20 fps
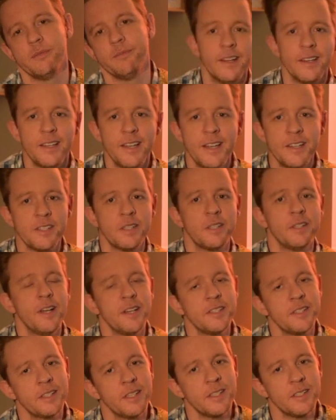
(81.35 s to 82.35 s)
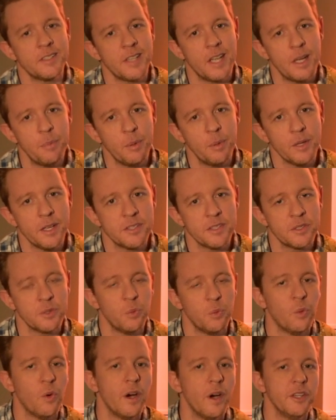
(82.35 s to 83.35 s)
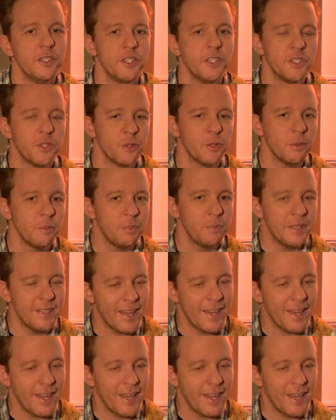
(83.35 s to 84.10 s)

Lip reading: Now here's a classic example as to why you shouldn't be